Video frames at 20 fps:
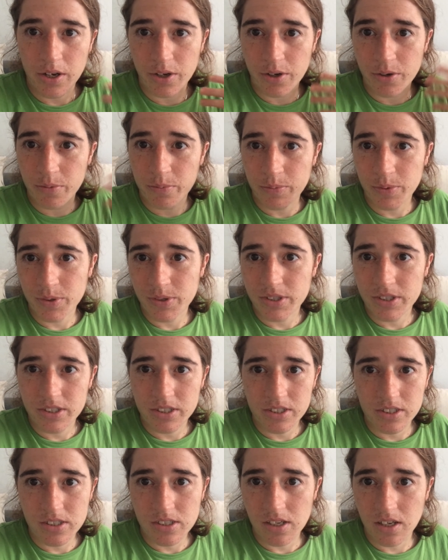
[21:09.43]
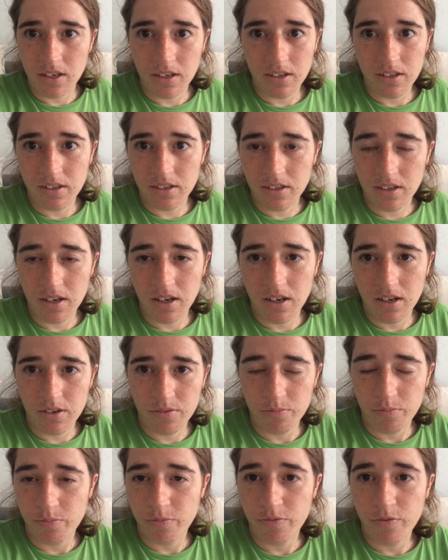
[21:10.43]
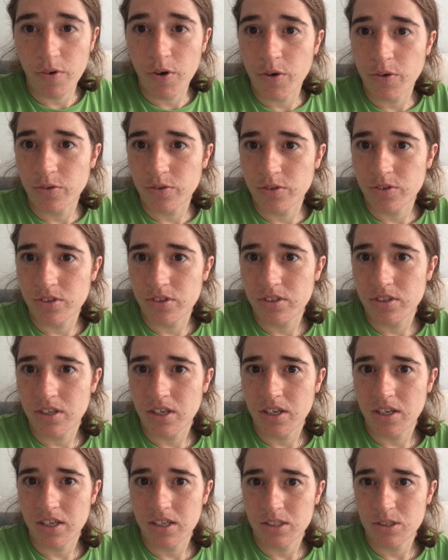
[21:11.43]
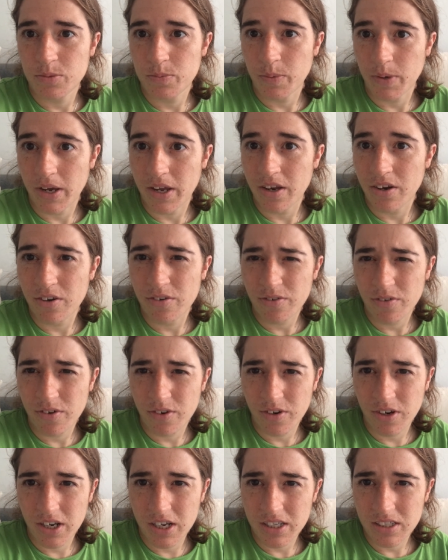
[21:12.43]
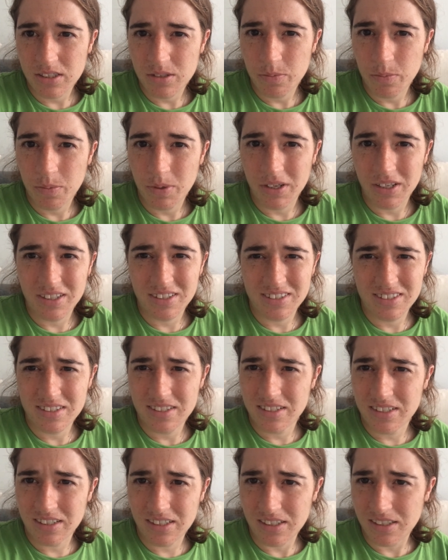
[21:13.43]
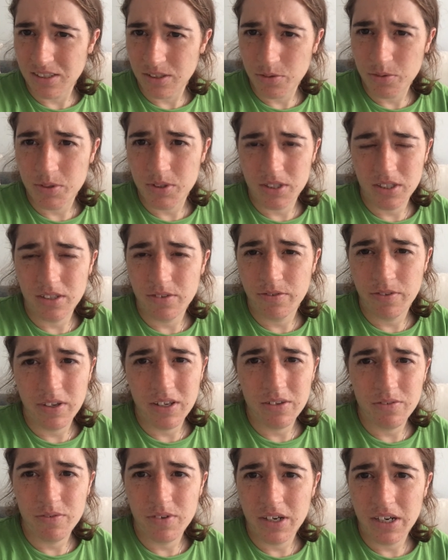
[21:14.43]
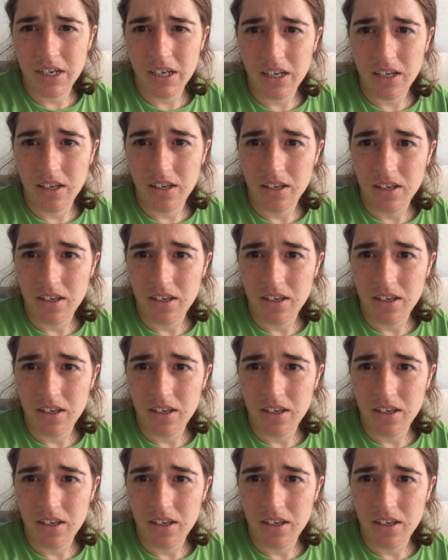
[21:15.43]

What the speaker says: computers and phones spying on us, but still it felt very